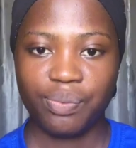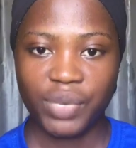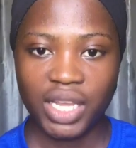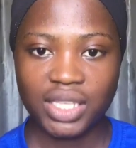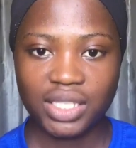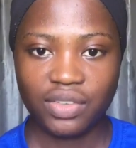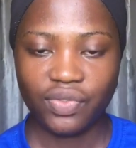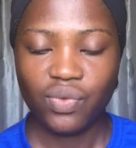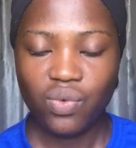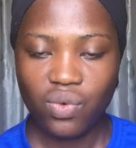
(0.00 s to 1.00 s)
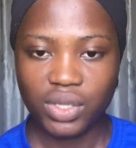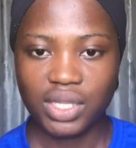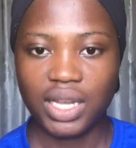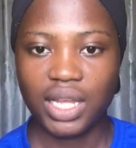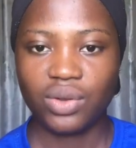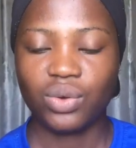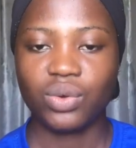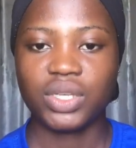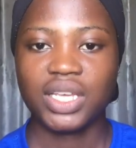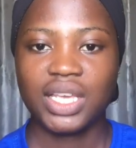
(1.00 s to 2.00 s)
plaintiff, was the
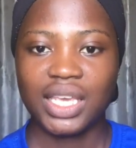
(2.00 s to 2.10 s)
landlord,